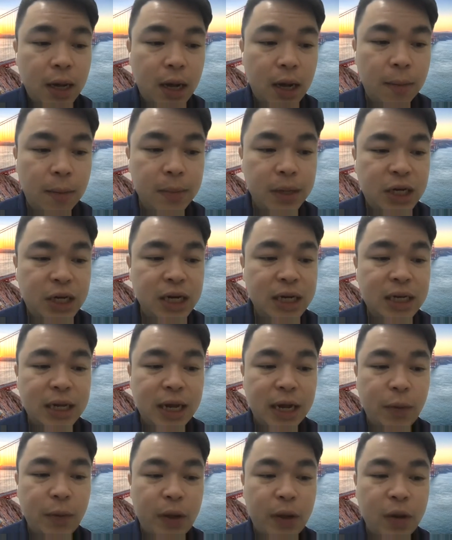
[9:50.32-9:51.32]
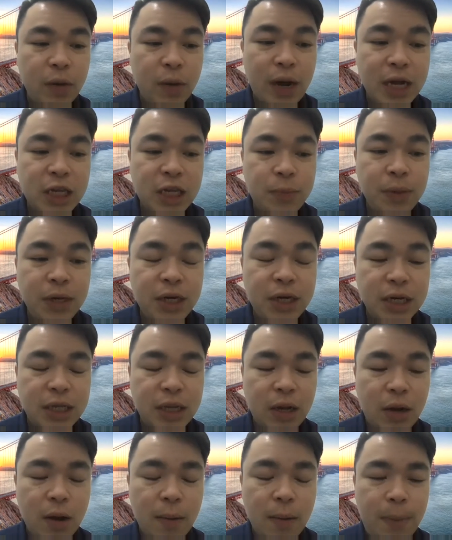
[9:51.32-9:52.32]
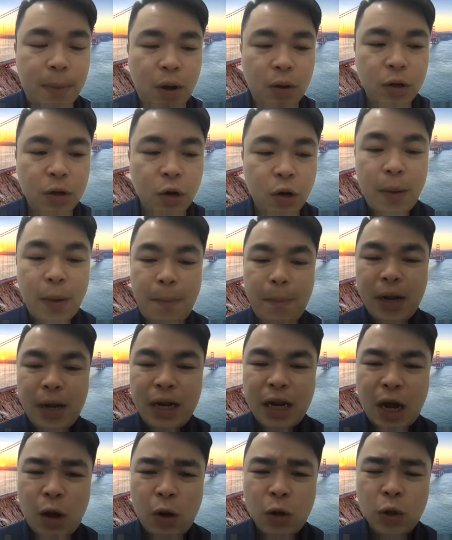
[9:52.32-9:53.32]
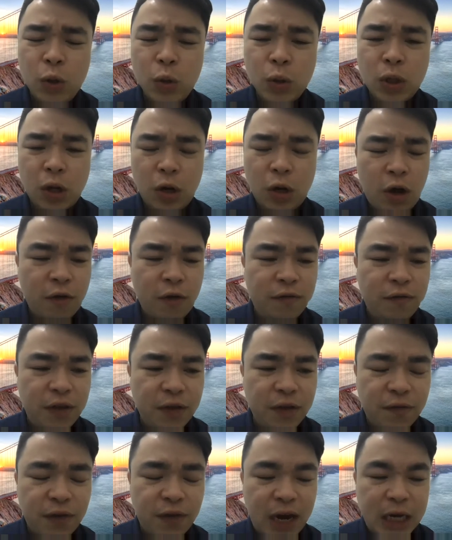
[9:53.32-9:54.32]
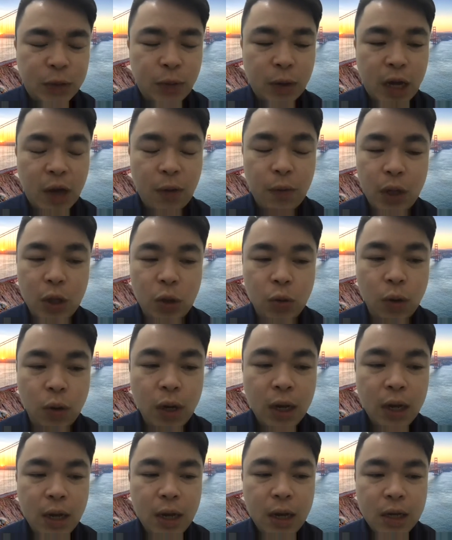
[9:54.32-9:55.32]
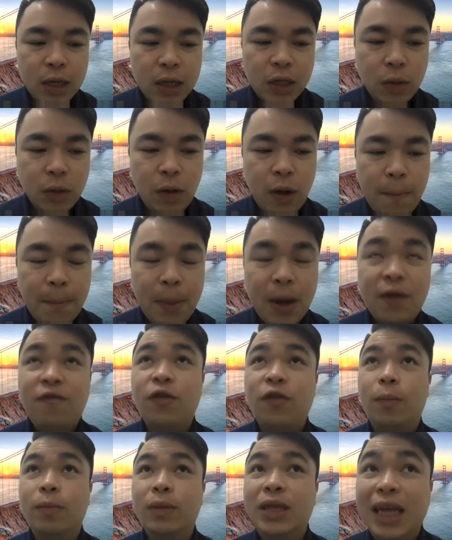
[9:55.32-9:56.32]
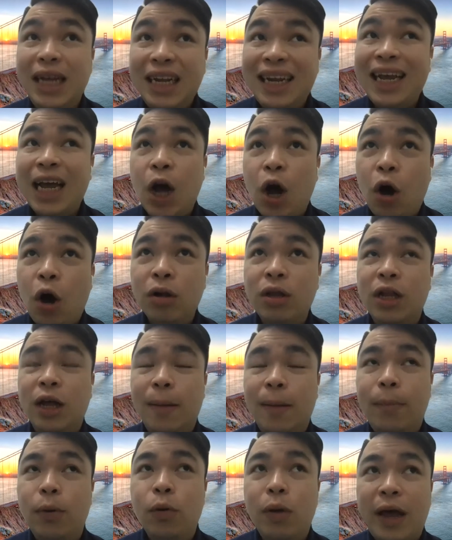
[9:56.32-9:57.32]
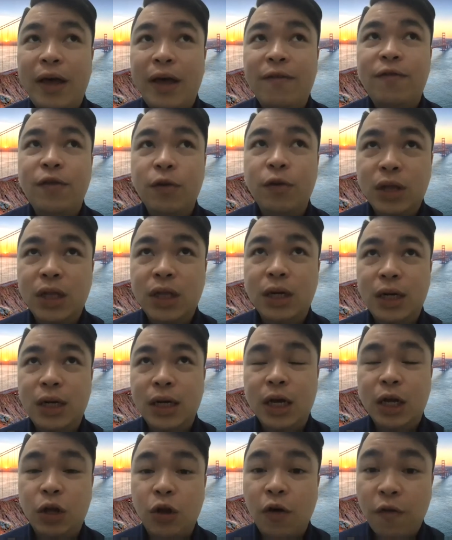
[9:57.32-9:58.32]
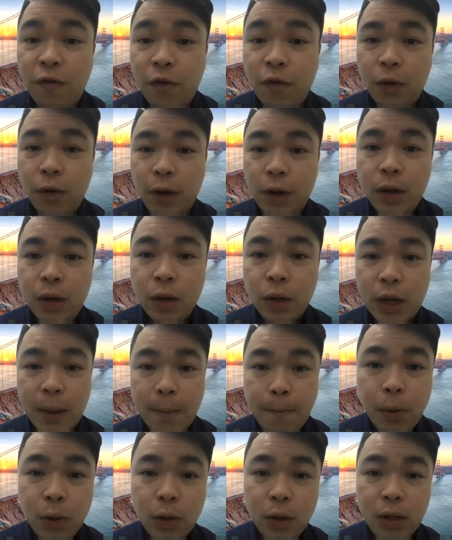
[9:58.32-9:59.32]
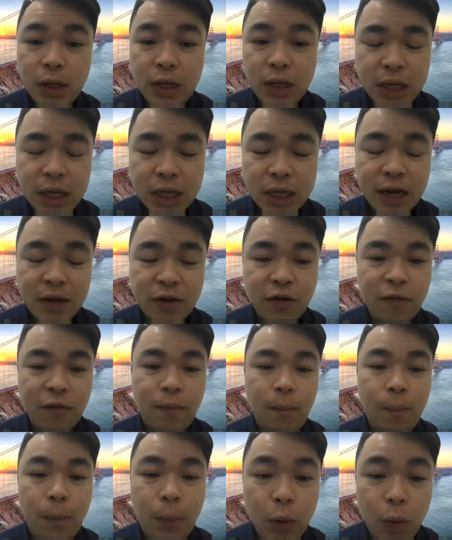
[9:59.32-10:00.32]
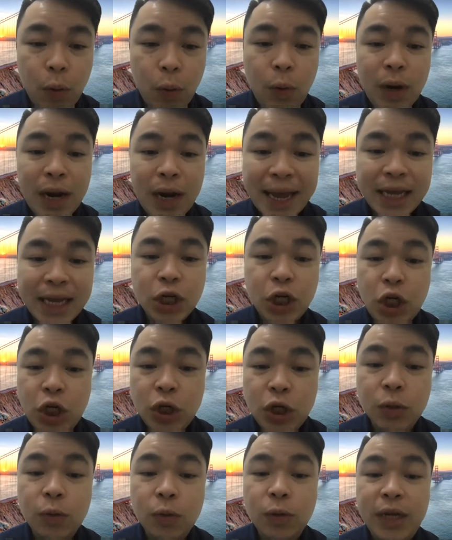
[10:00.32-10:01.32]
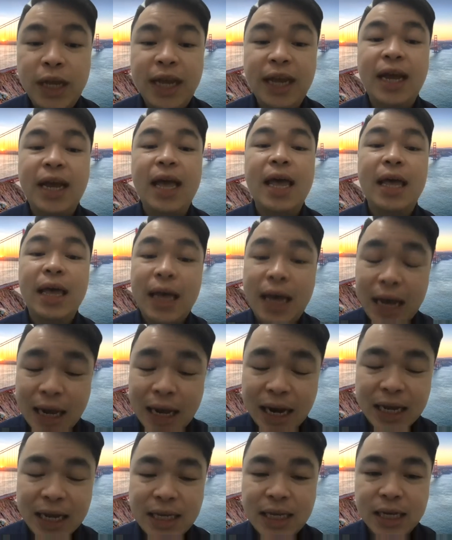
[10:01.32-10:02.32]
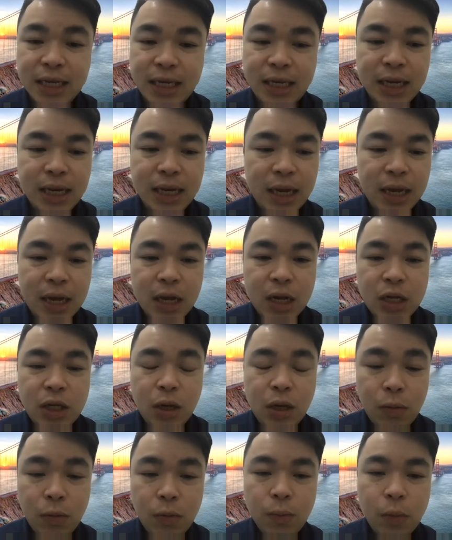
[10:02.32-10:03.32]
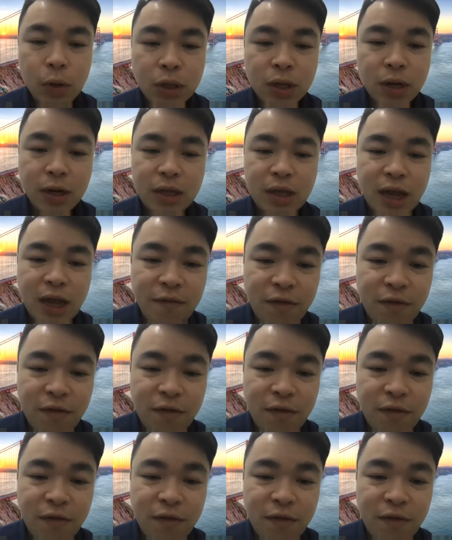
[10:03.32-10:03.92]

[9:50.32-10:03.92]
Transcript: it's just like when you asked me just now about, people now use a lot of device, what can we do? So apart from turning on the blue light filter in your phone, you can put on this kind of blue light shielding glasses. So most of the time for